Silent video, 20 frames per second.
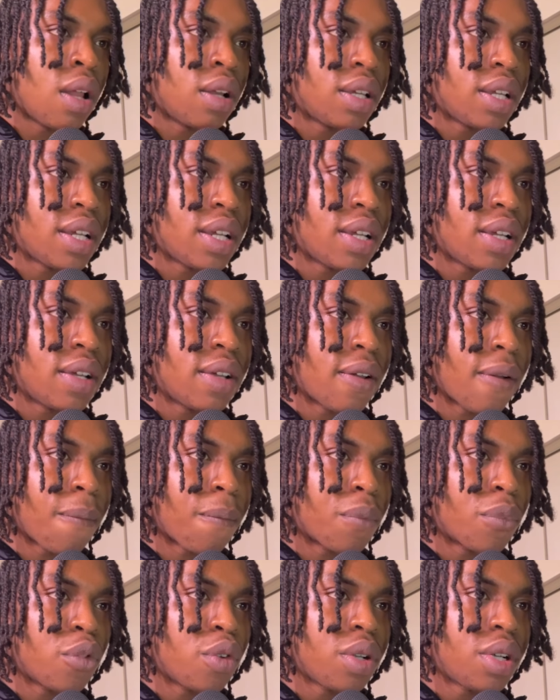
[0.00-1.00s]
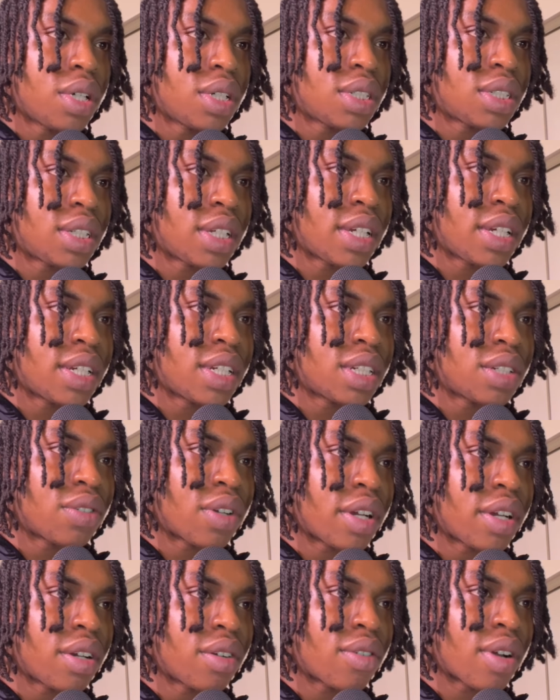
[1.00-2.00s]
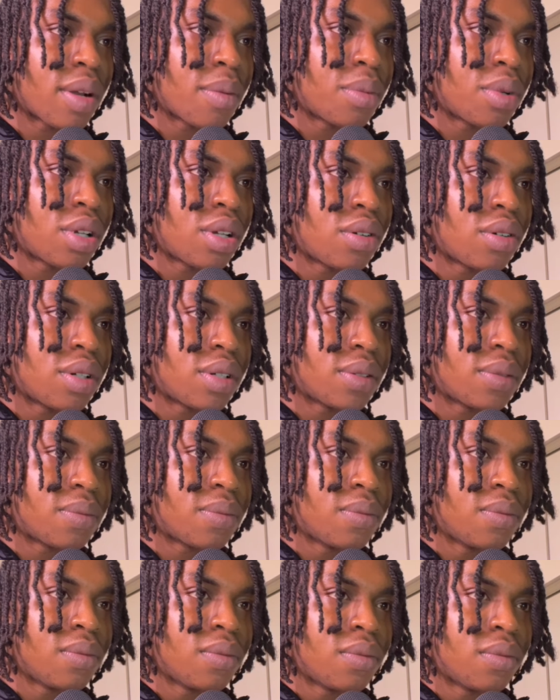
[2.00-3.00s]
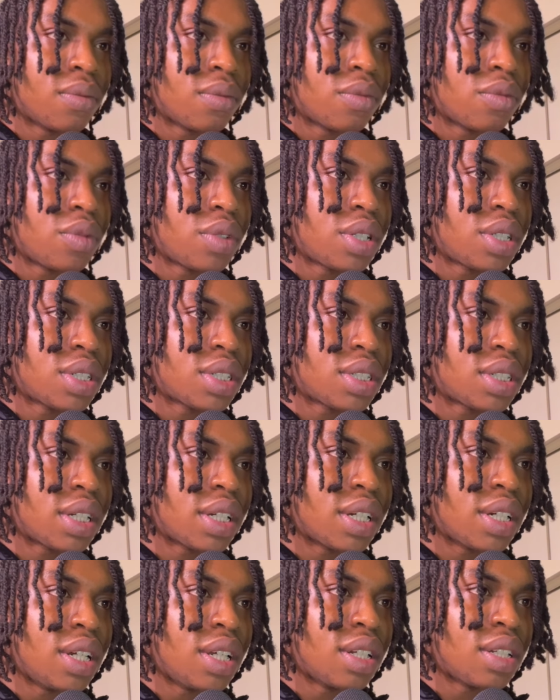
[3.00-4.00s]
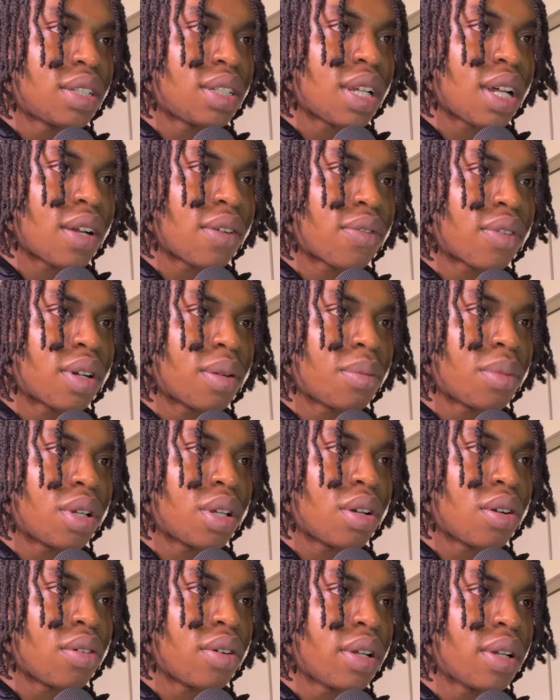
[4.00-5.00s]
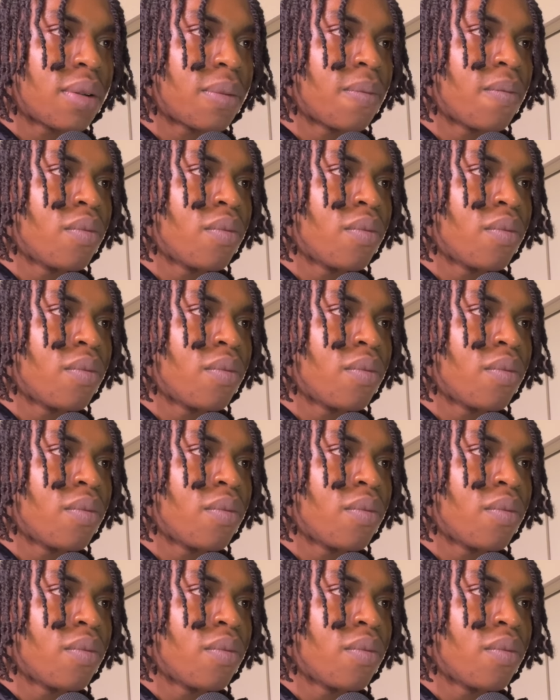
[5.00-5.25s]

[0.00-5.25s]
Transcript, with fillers: Then we could say this right here right below it. We could say another time frame below it